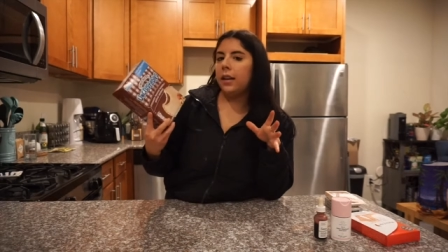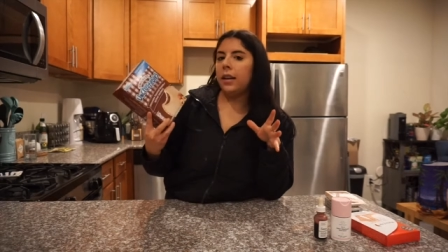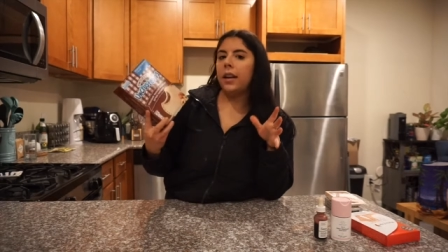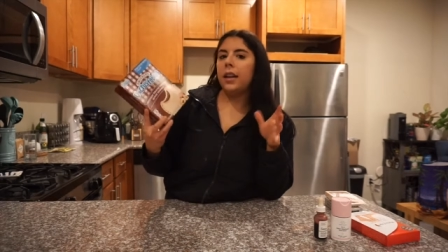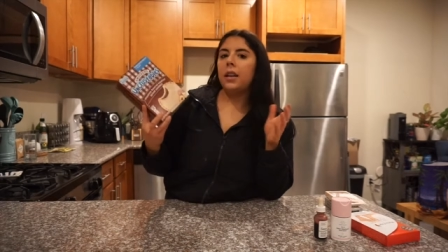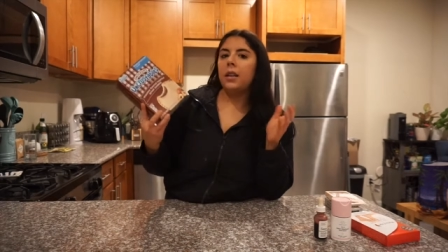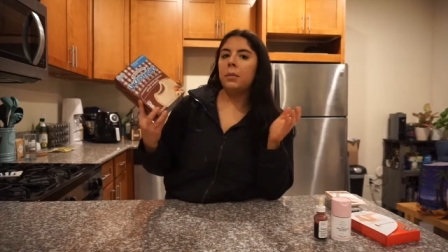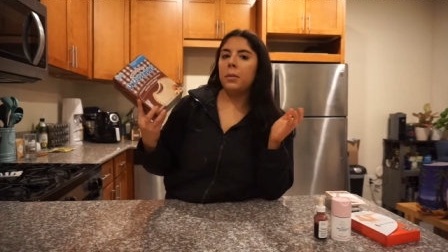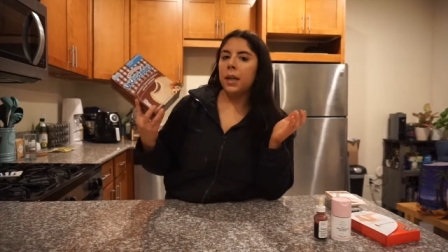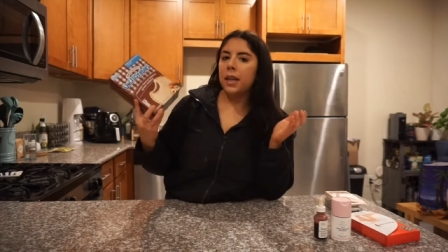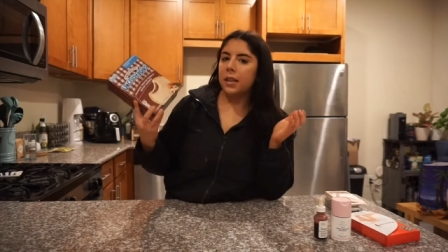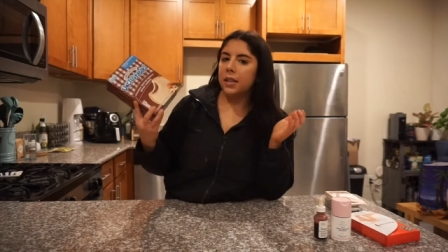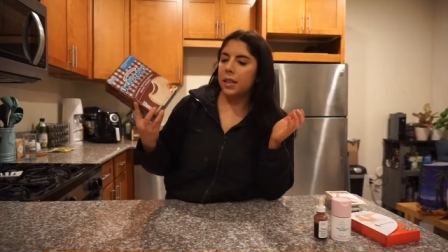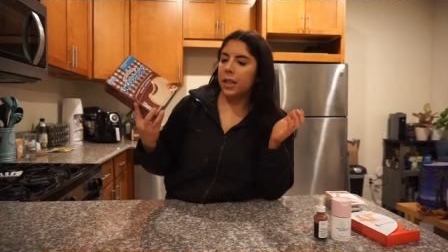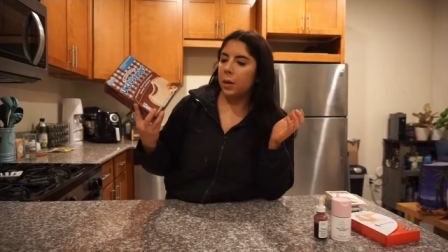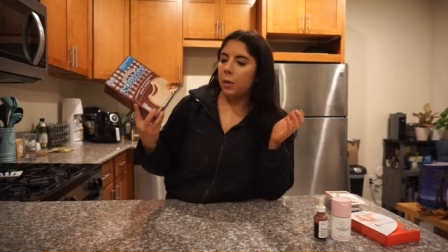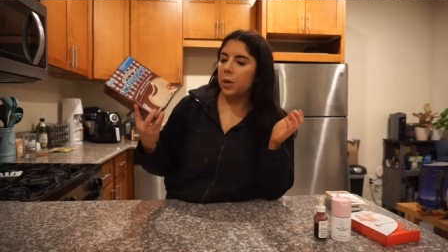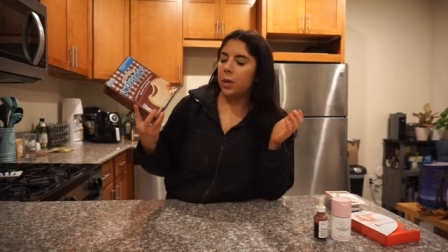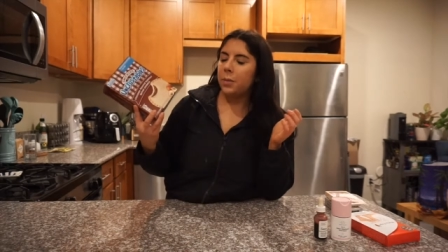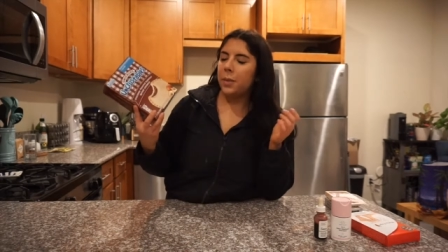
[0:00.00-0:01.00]
And I can make a
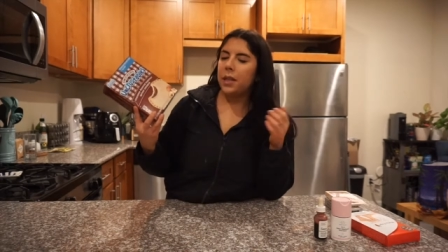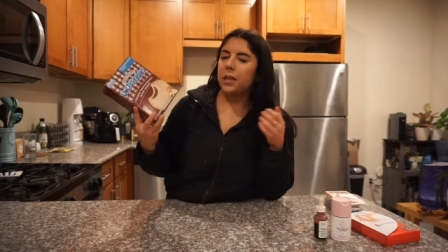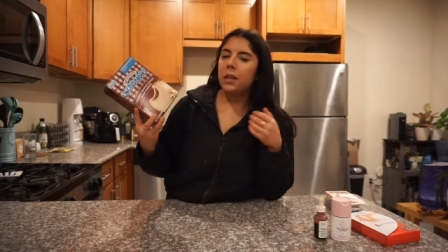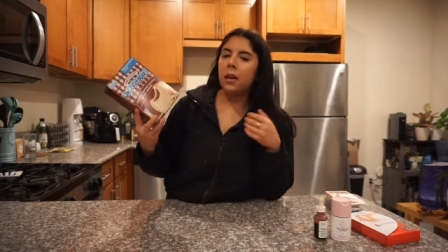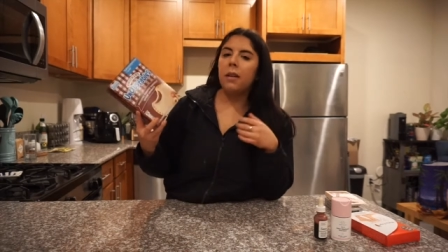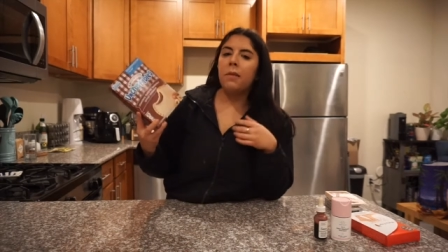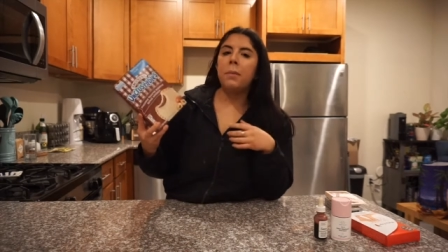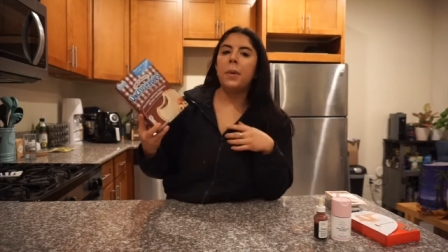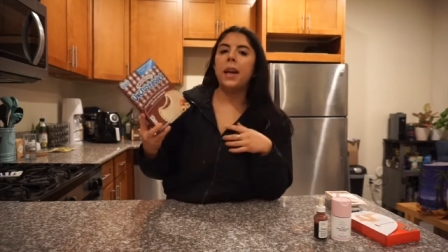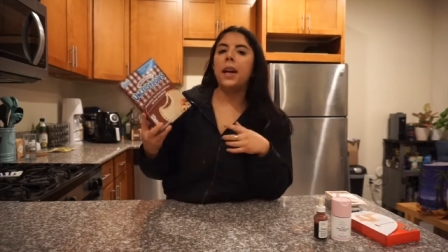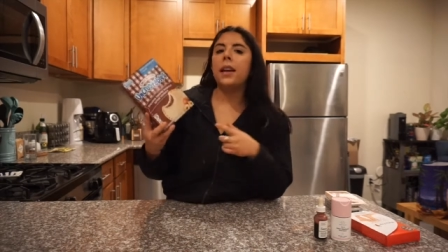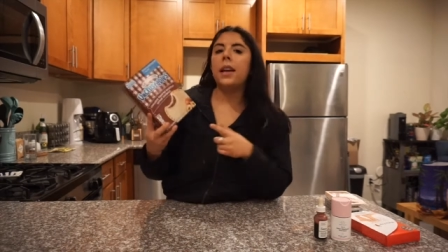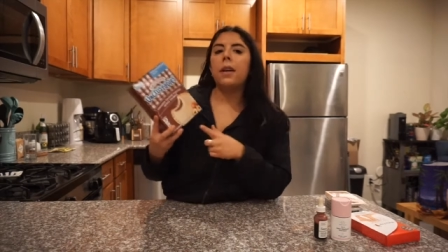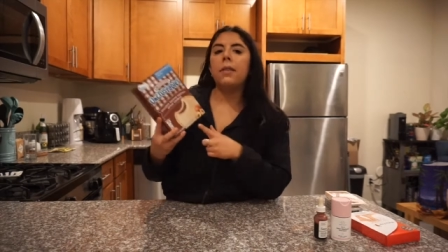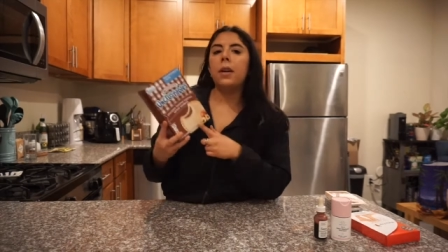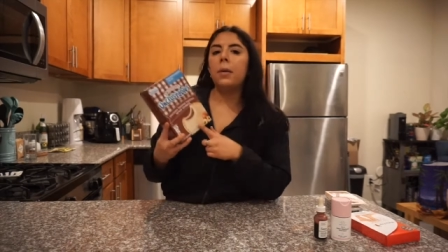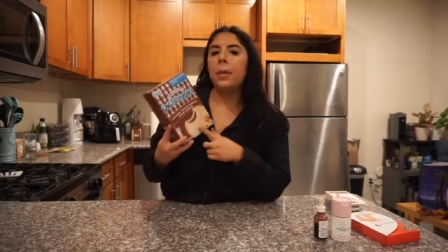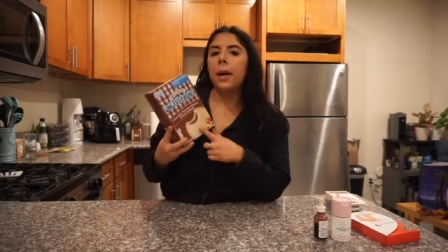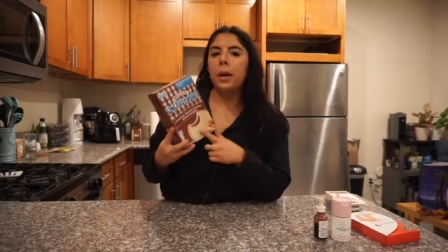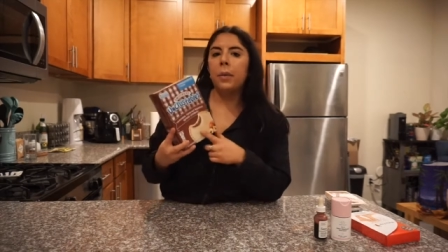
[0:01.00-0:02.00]
sandwich myself, but I
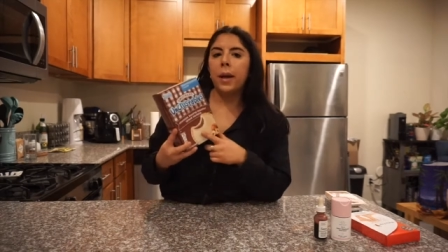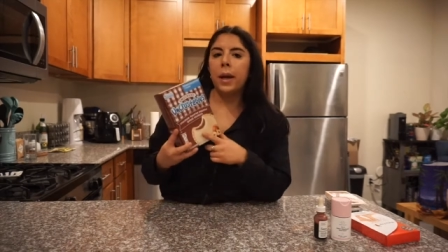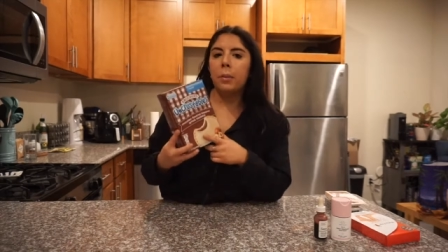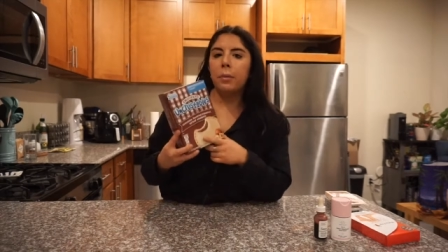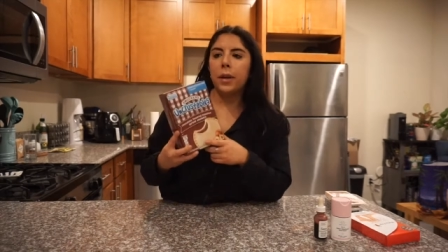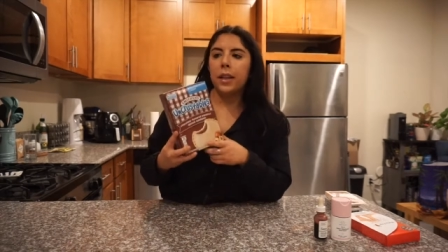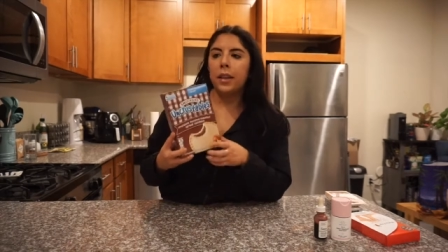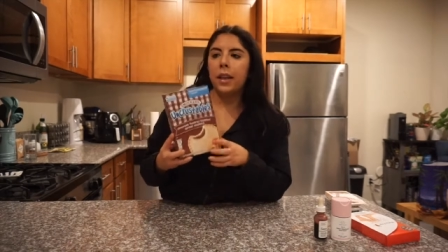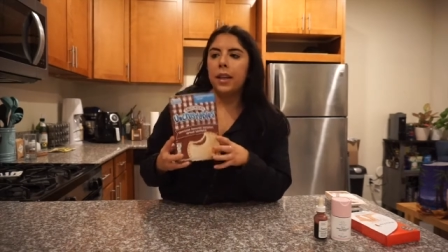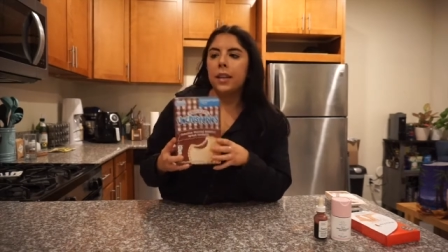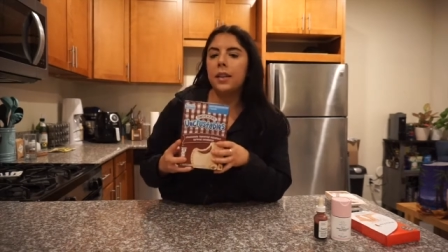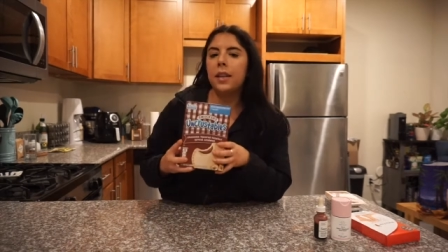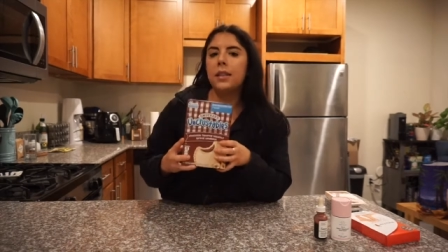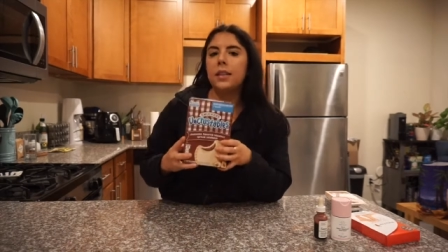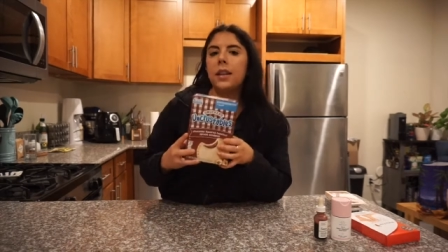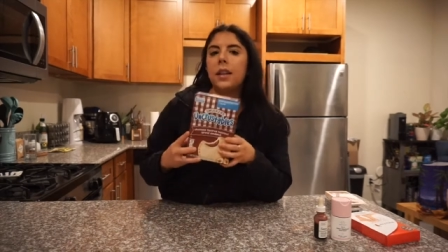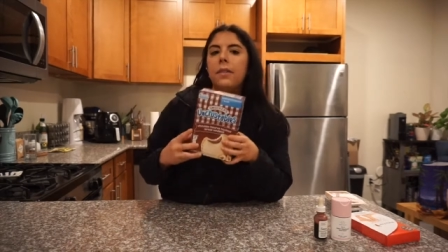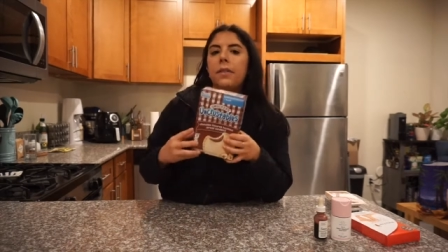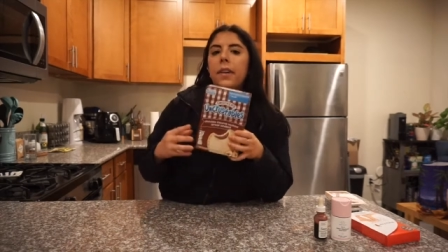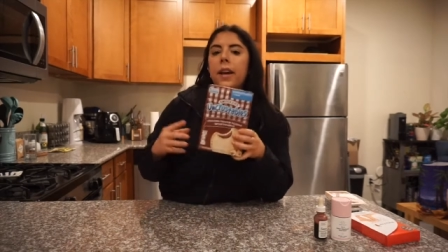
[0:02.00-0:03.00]
never buy white bread like
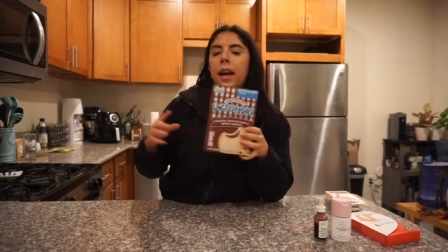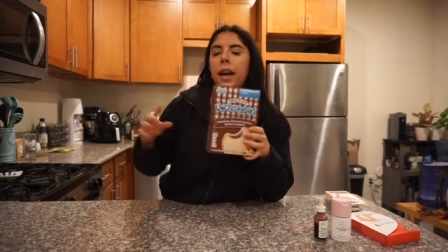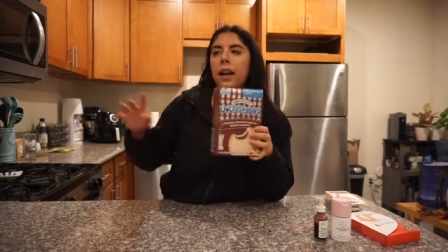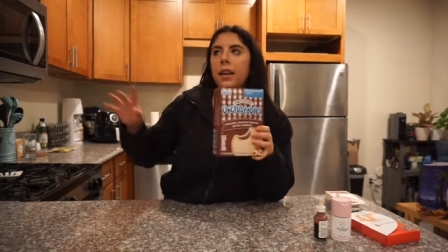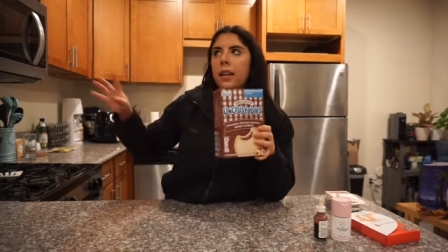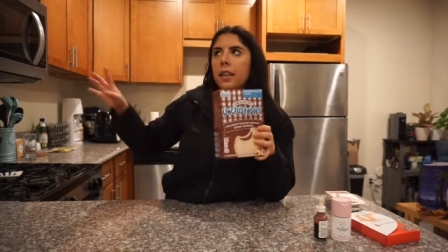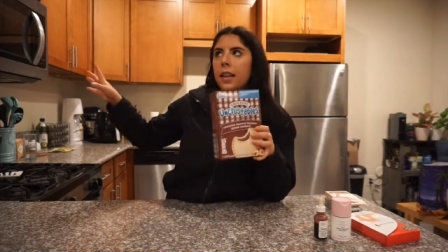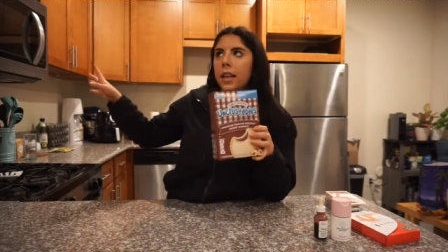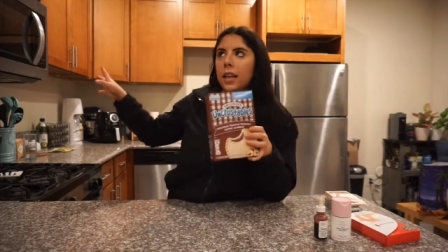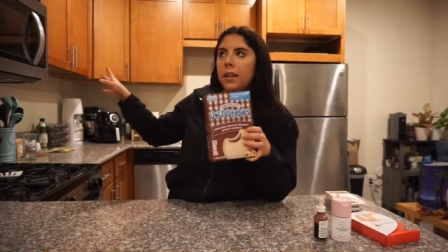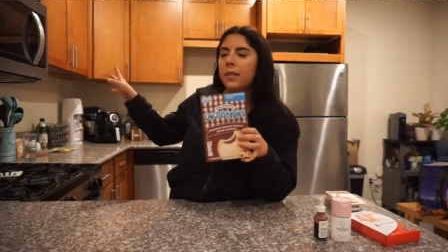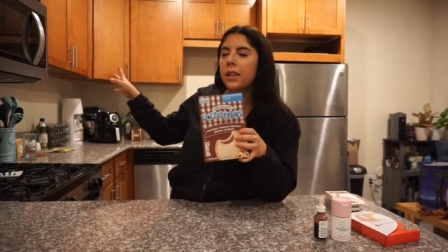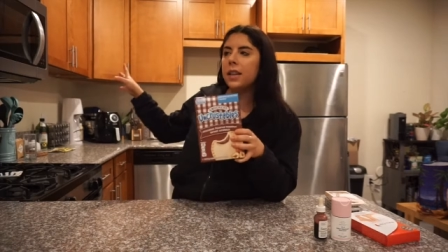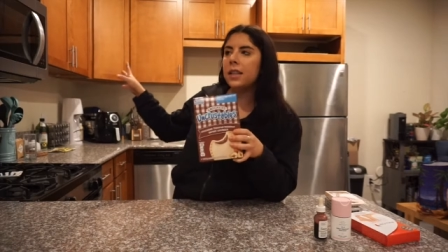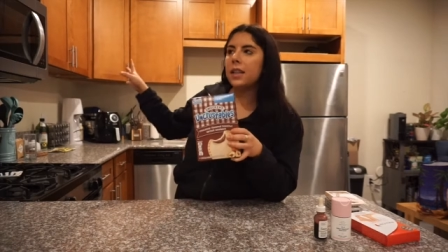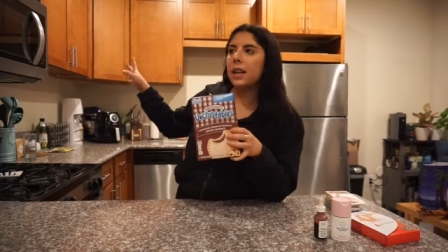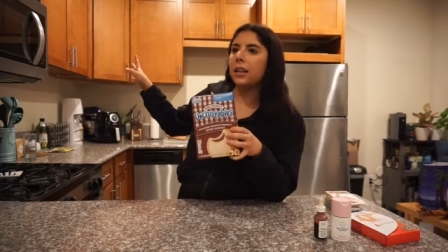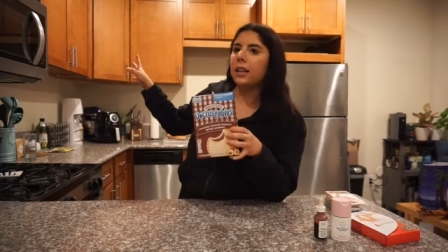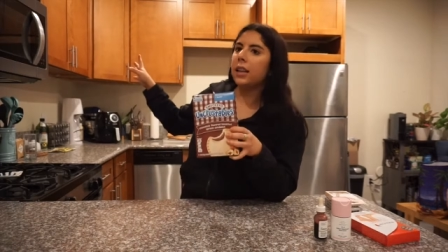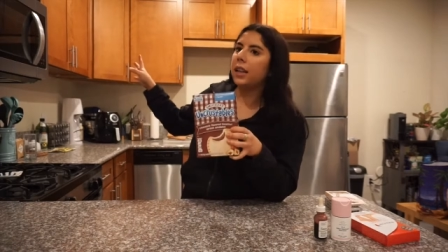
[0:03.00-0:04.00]
this. And if I had a thing of
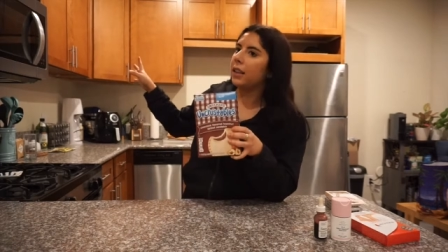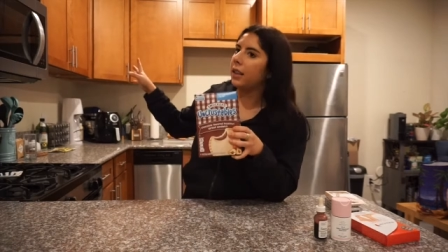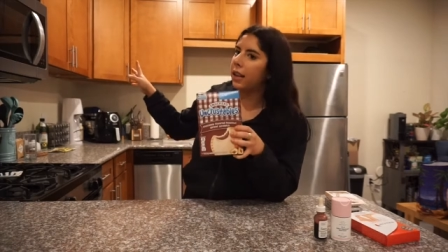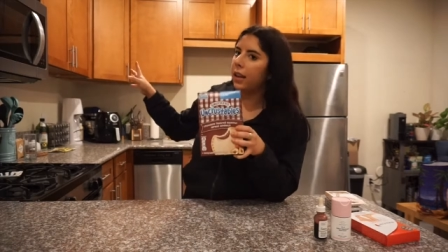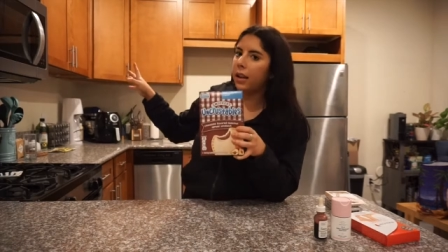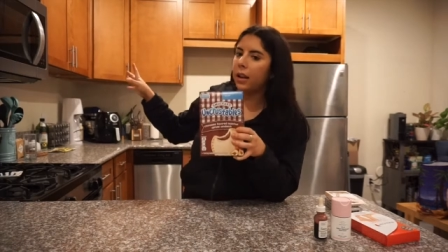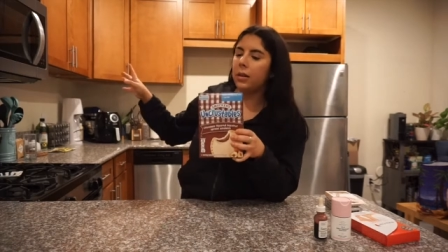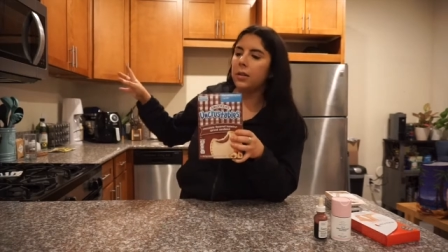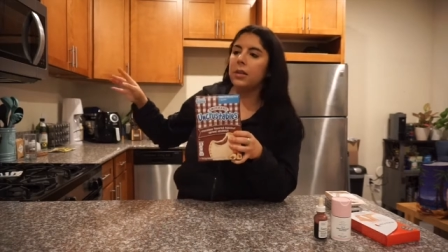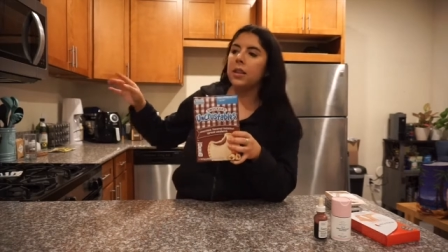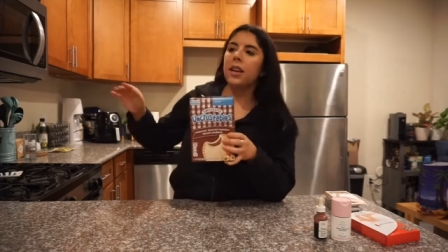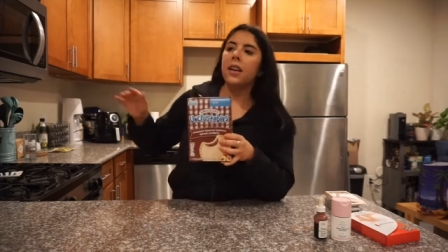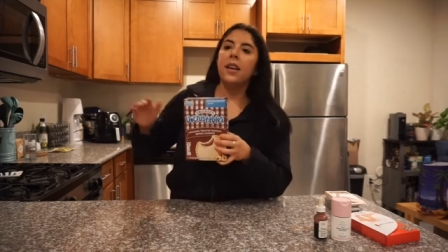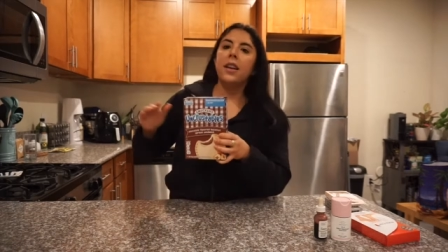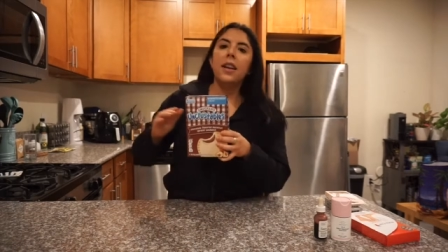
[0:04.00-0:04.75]
Nutella in the house,